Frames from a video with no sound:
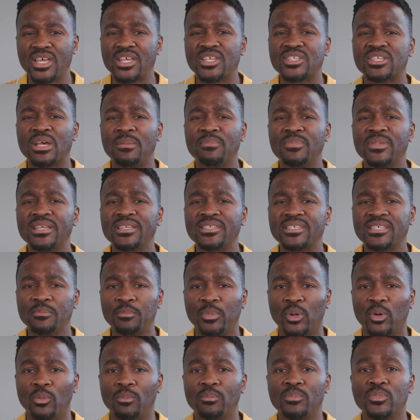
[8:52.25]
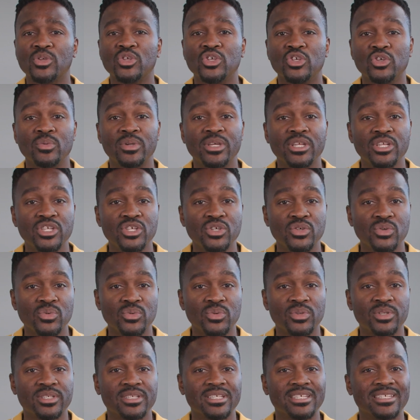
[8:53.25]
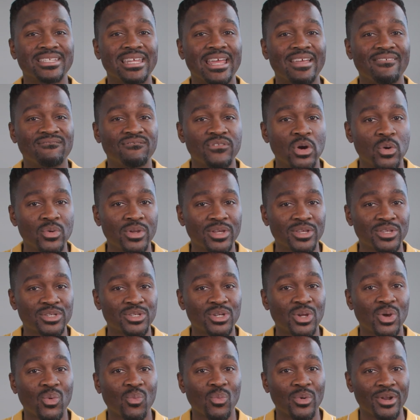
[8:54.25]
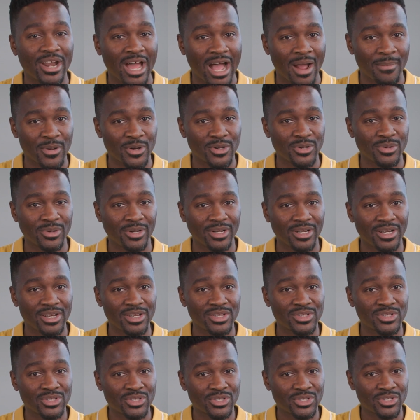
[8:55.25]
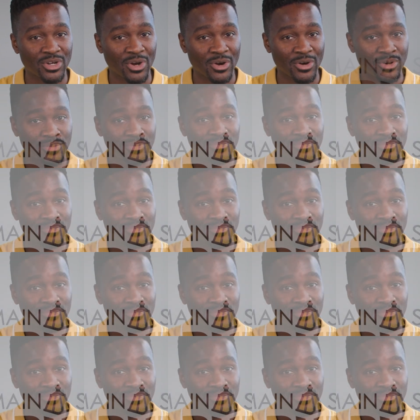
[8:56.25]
something simple you can use to stay focused when opportunities start